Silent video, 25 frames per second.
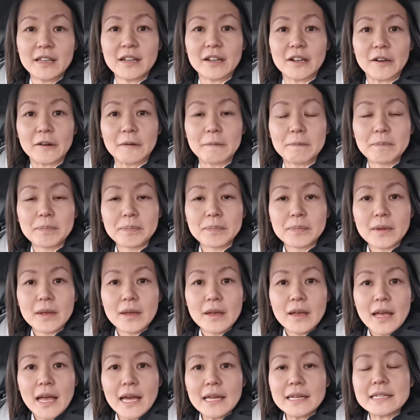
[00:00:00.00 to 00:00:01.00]
ear.
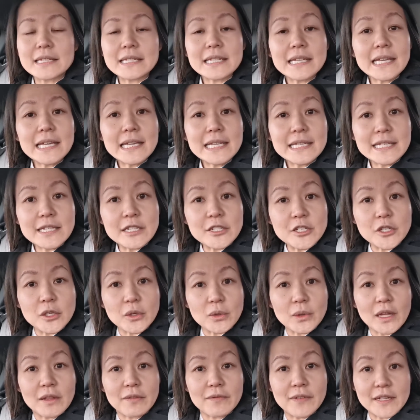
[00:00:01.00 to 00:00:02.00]
And it's easy
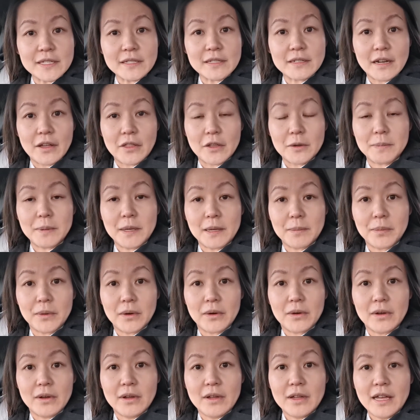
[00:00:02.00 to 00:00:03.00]
to invest in other
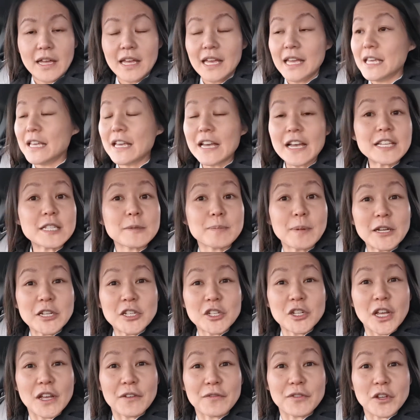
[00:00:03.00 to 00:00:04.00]
people,
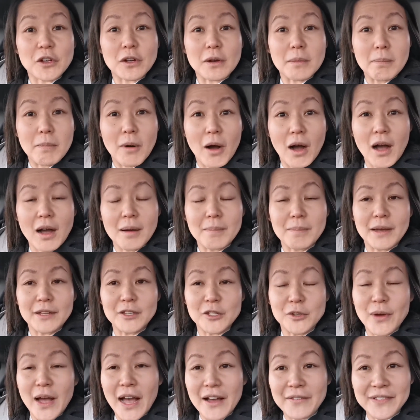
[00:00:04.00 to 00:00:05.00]
especially if you're a mom
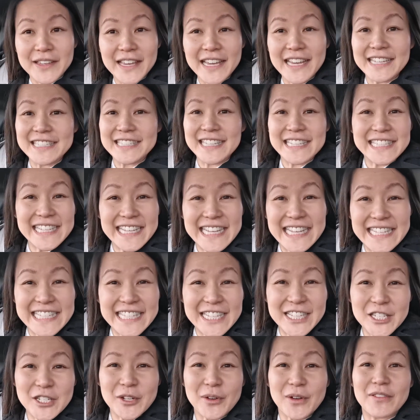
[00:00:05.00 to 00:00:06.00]
and you have kids. It's
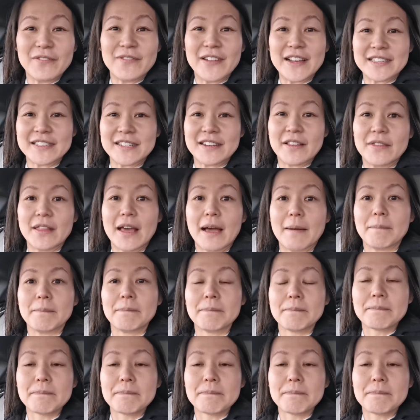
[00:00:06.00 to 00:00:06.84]
easy to invest in them.